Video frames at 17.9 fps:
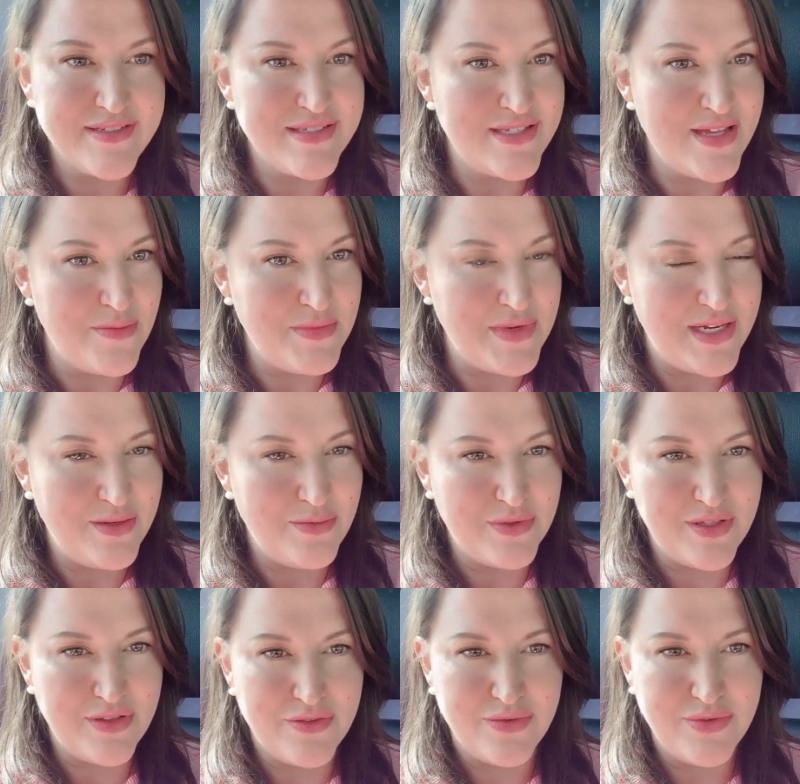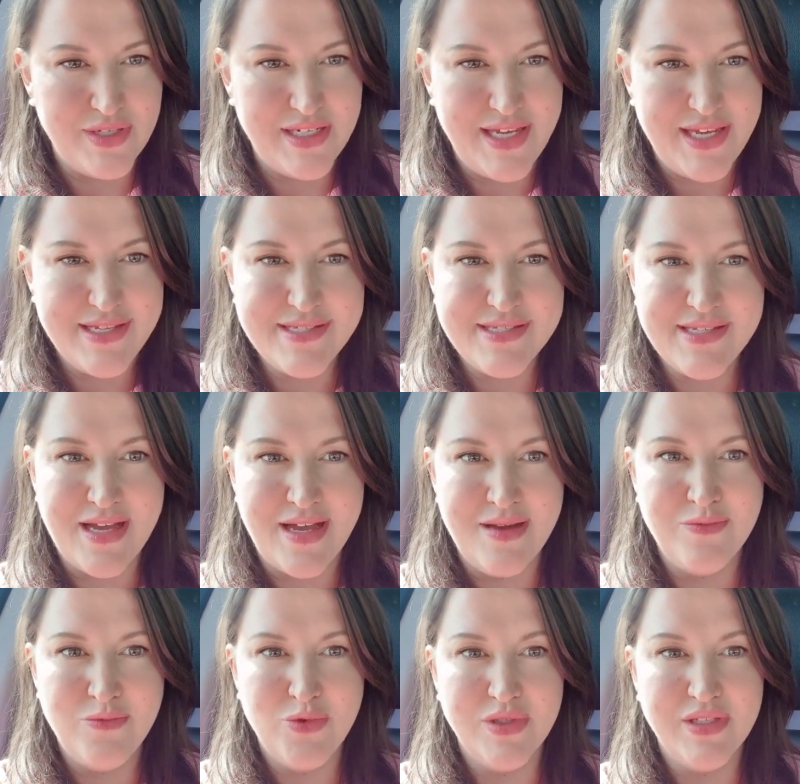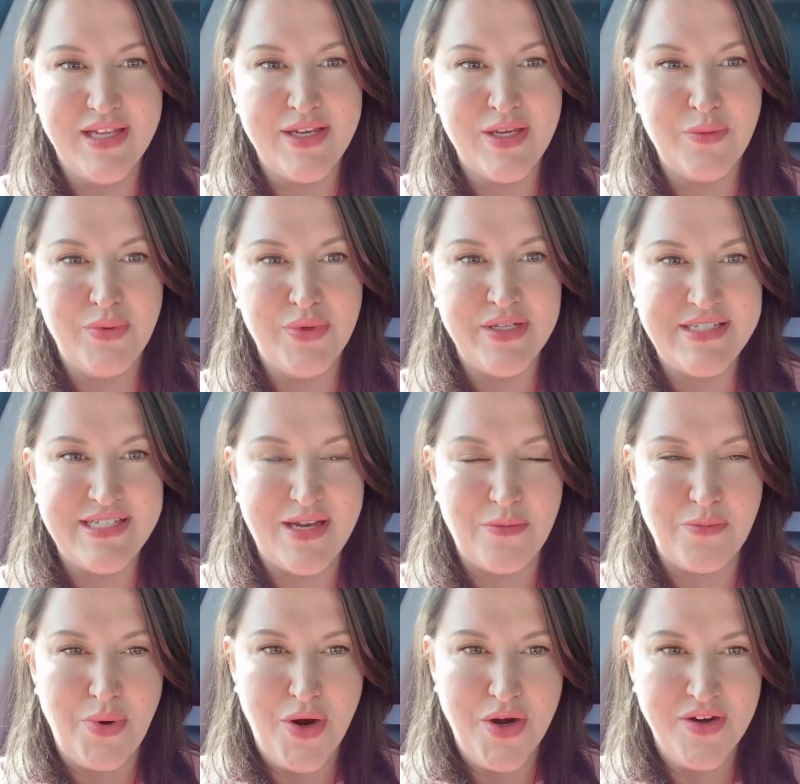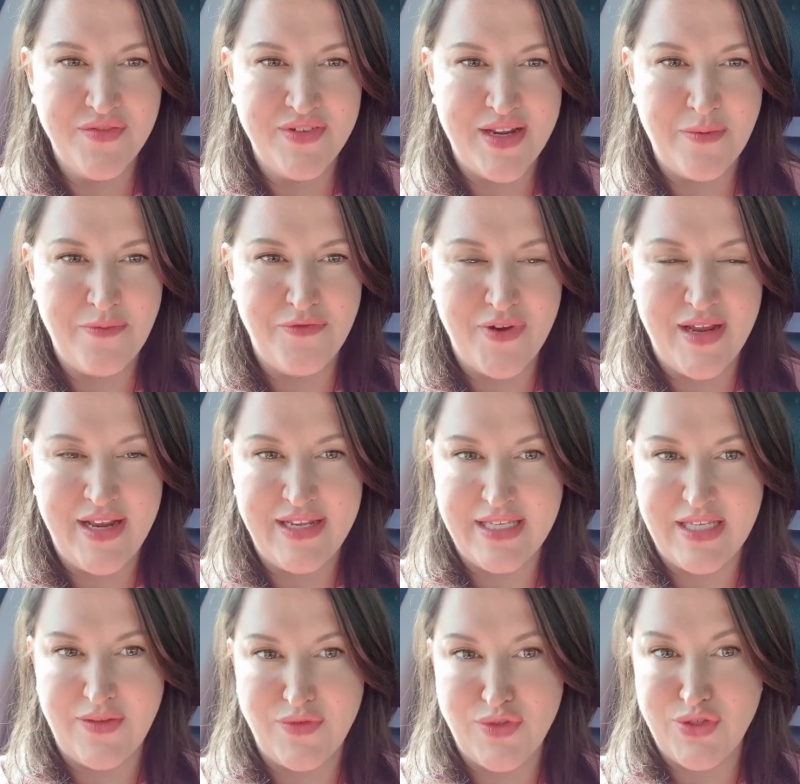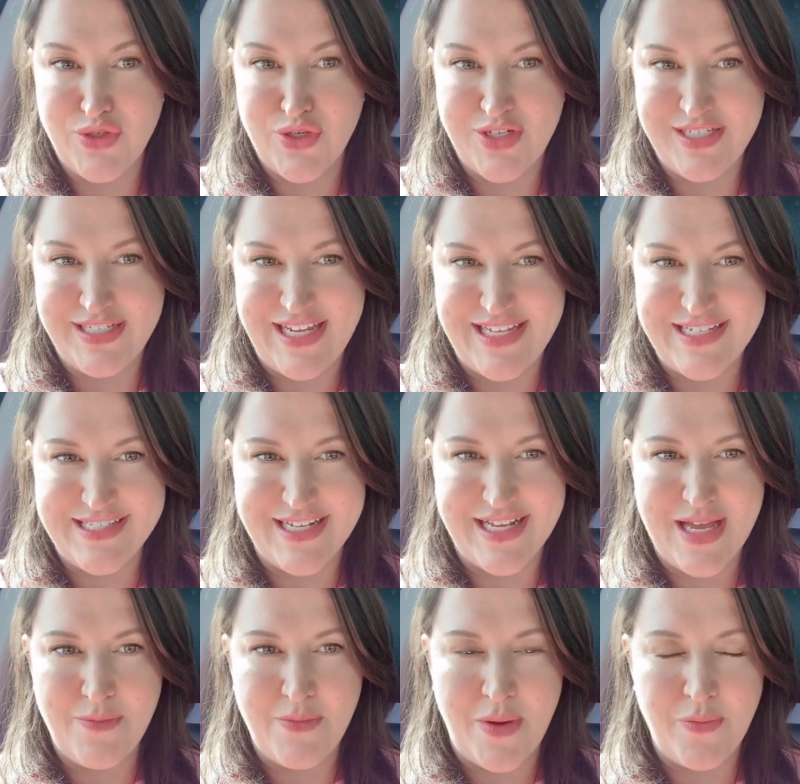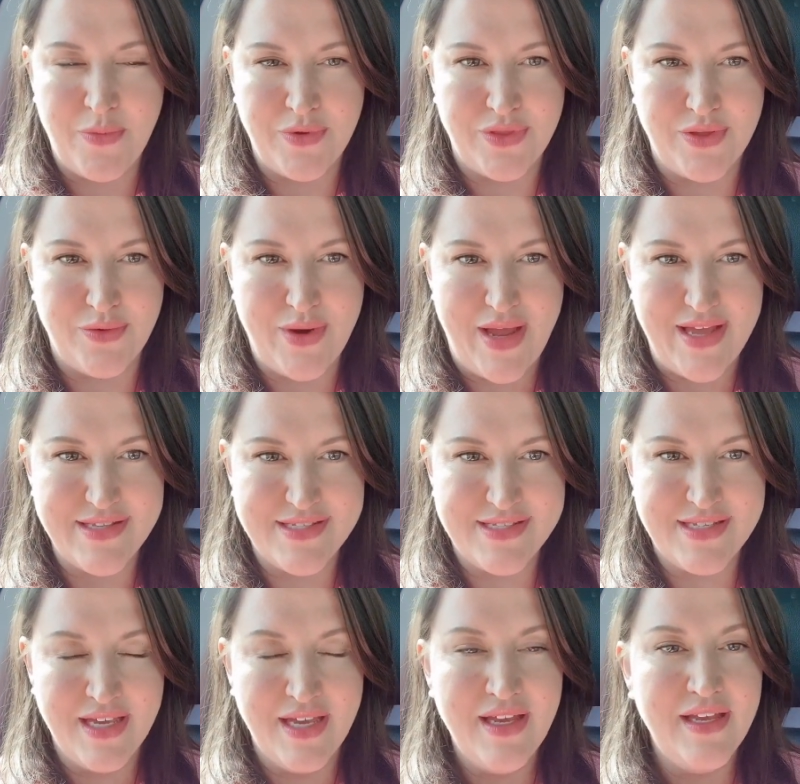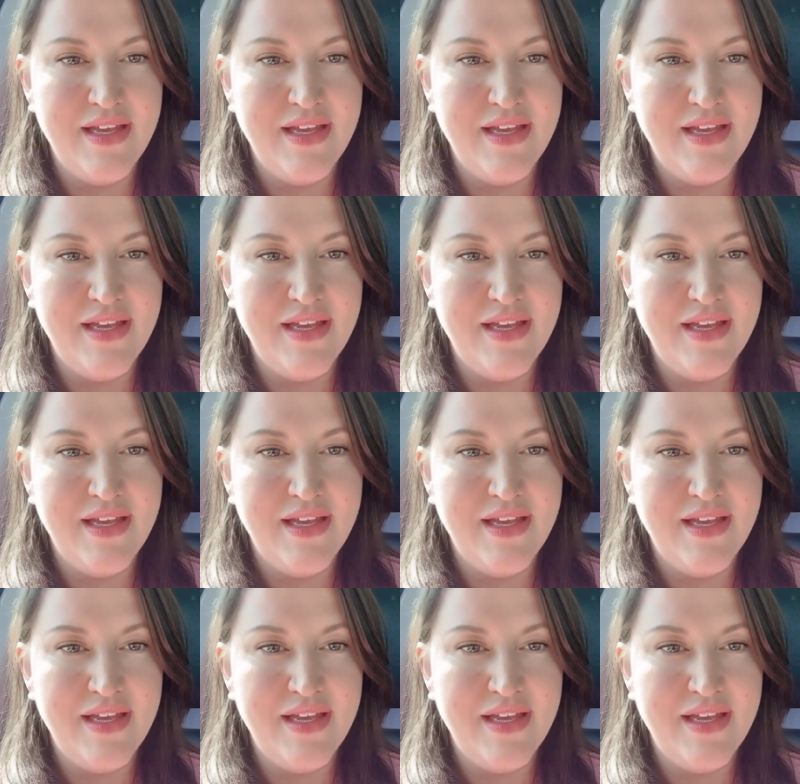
Some need it within 3 days, some will let you put down part of it up front and give you 30 days to come up with the rest.